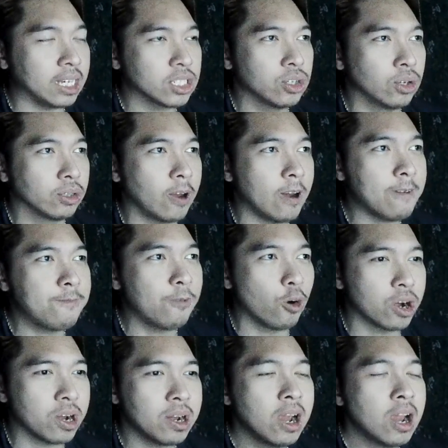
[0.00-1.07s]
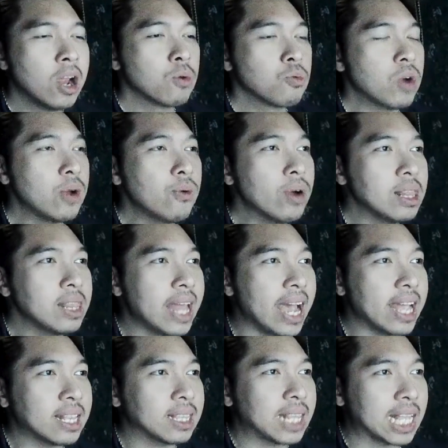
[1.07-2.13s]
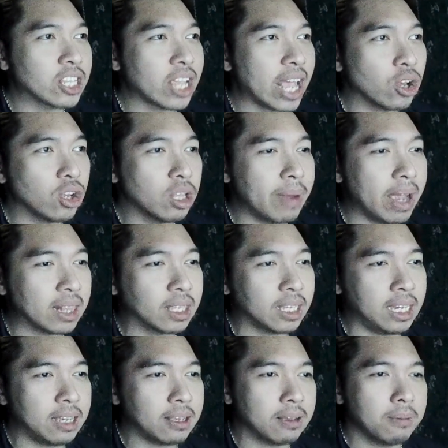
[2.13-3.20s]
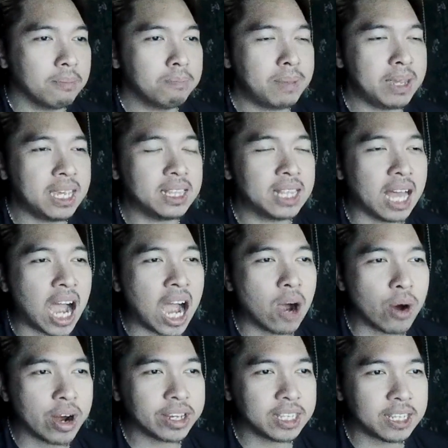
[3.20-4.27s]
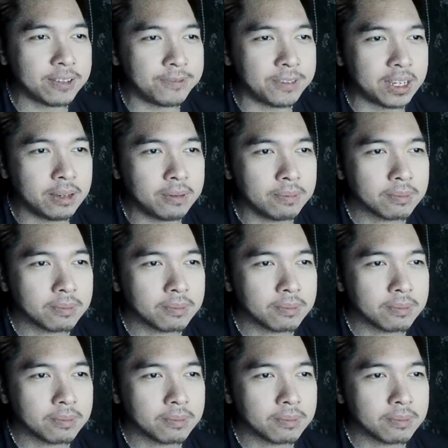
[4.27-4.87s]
So therefore, we will let the trigonometric be our dv.